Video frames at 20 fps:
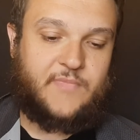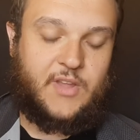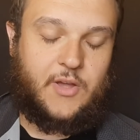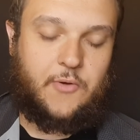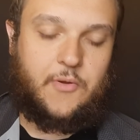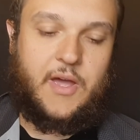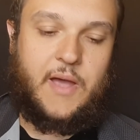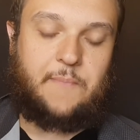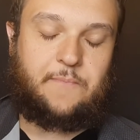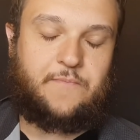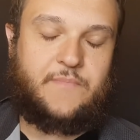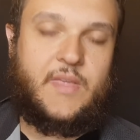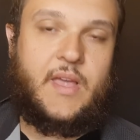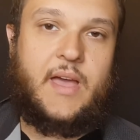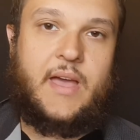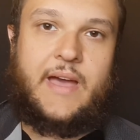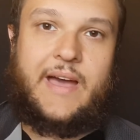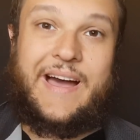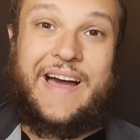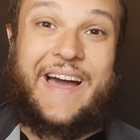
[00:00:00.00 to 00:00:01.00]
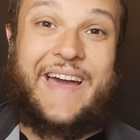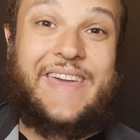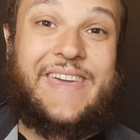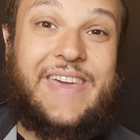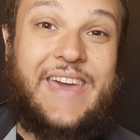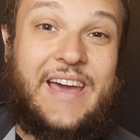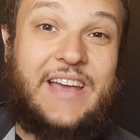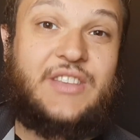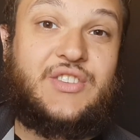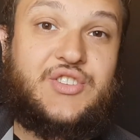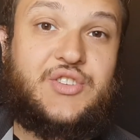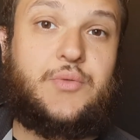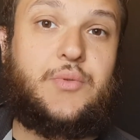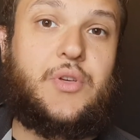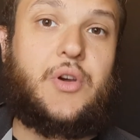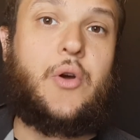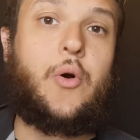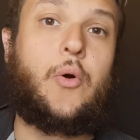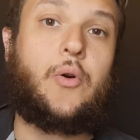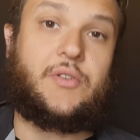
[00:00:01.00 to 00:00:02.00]
Okay. I get to
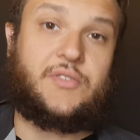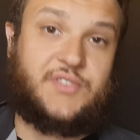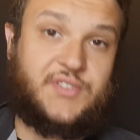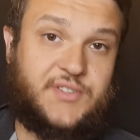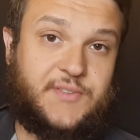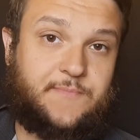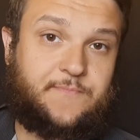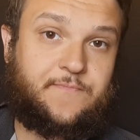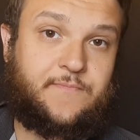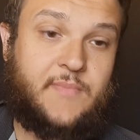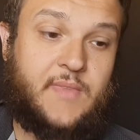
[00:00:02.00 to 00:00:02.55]
the course.